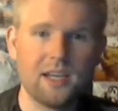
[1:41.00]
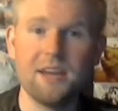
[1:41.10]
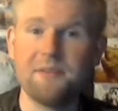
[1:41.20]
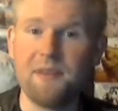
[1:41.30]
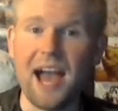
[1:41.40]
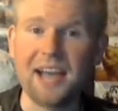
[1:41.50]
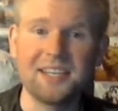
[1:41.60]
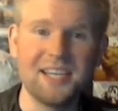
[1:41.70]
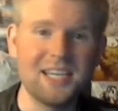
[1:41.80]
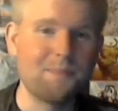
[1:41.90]
In fact,
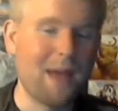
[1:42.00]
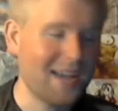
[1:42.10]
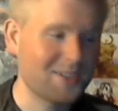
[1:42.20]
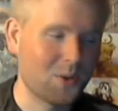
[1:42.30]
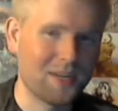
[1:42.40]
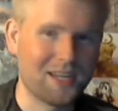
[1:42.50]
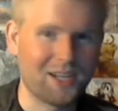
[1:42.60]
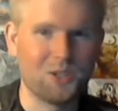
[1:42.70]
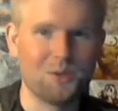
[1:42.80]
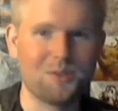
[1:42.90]
his backstory
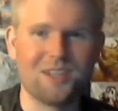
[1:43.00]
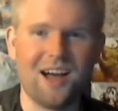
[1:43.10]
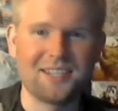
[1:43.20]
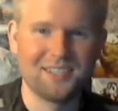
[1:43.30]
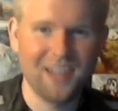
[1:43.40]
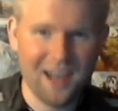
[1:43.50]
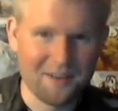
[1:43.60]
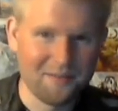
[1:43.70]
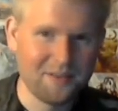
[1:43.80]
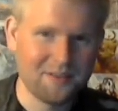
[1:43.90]
includes lost
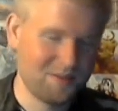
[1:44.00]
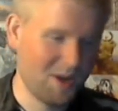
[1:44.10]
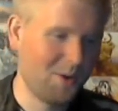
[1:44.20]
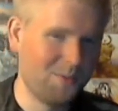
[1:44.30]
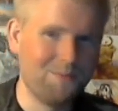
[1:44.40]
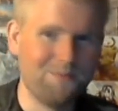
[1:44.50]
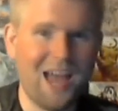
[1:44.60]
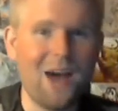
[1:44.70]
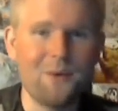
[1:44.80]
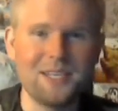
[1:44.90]
love, so
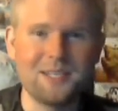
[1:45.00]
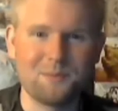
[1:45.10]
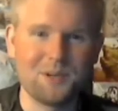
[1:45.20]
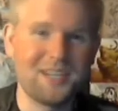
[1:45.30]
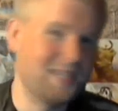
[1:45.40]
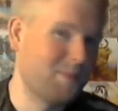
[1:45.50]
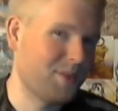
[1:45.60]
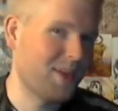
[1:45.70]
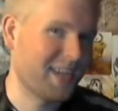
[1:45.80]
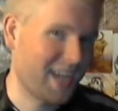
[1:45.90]
now he's a pretty
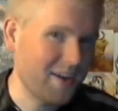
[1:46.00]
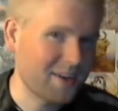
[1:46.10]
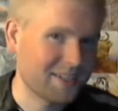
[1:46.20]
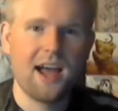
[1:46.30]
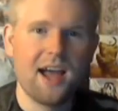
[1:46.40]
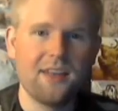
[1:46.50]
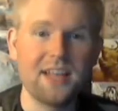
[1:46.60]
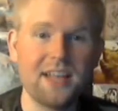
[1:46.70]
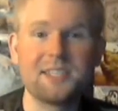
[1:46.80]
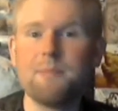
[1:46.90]
sympathetic character.
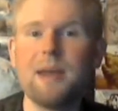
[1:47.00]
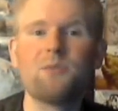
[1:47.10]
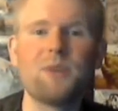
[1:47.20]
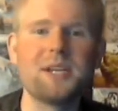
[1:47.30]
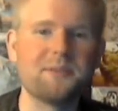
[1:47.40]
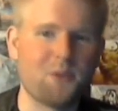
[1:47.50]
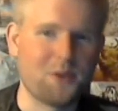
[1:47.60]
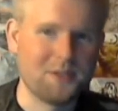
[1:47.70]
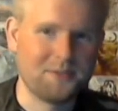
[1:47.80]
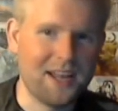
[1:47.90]
That's the main reason
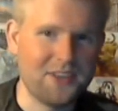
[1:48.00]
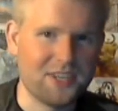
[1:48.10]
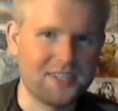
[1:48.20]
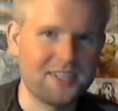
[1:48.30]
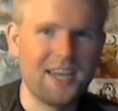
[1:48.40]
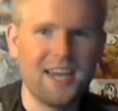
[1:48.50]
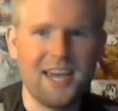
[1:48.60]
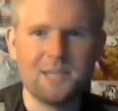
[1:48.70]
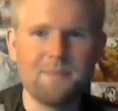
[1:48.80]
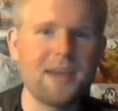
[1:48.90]
for his vengeance.
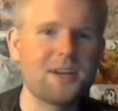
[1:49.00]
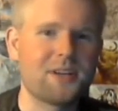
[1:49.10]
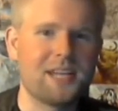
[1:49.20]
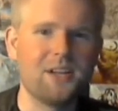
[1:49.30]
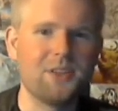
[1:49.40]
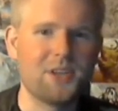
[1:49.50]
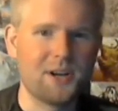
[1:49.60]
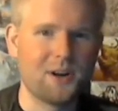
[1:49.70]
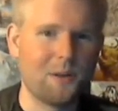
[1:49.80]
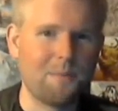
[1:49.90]
His maker killed the
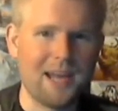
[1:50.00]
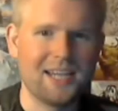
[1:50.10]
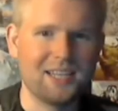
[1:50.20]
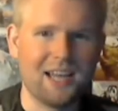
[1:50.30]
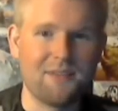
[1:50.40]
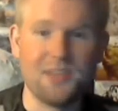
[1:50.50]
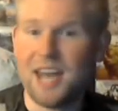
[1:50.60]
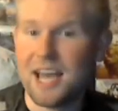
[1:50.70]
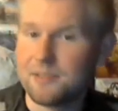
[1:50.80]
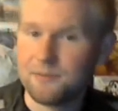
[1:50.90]
girl Benny left the
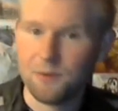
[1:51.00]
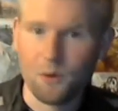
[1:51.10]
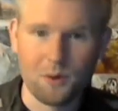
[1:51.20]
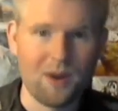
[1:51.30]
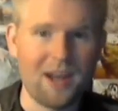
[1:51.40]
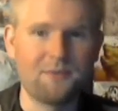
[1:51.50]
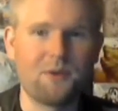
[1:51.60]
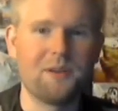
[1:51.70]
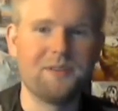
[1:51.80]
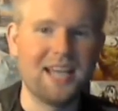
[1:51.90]
nest for right in
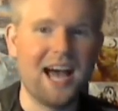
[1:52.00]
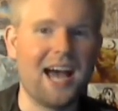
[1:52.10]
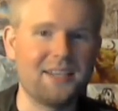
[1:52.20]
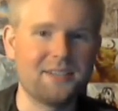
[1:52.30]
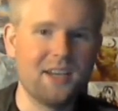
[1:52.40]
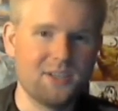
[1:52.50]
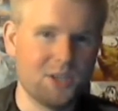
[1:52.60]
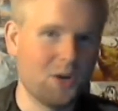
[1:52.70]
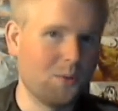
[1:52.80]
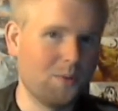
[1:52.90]
front of his eyes,
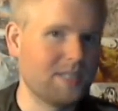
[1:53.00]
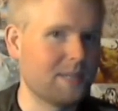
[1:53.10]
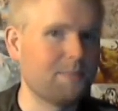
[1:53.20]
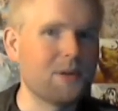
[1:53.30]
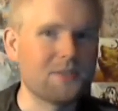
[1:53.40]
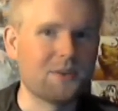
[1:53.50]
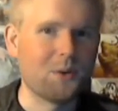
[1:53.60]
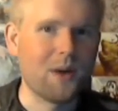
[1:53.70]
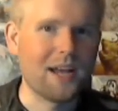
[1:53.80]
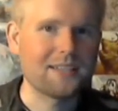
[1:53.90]
so it's a personal
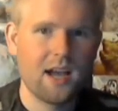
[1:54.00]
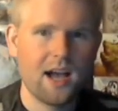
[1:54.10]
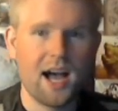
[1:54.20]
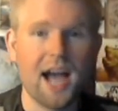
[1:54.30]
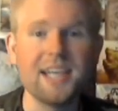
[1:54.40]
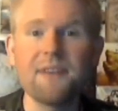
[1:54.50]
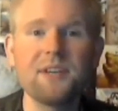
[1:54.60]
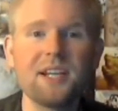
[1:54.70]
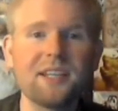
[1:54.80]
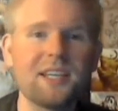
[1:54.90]
quest. I
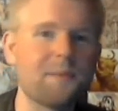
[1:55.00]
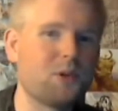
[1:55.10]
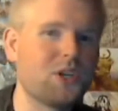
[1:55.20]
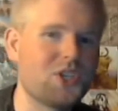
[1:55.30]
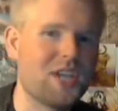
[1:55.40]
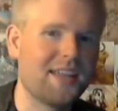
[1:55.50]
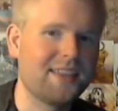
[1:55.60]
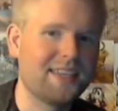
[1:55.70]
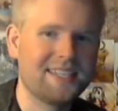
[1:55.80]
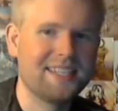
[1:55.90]
definitely
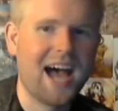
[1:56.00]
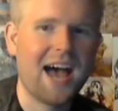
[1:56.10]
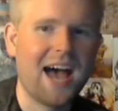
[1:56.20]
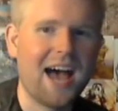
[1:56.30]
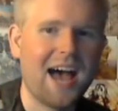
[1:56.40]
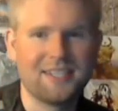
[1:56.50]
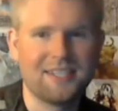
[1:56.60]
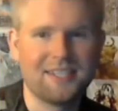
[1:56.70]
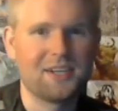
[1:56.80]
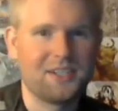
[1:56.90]
appreciate this dive into his
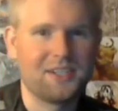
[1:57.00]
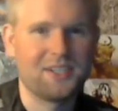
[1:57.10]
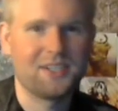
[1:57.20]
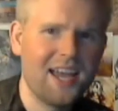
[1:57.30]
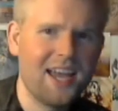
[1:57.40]
character.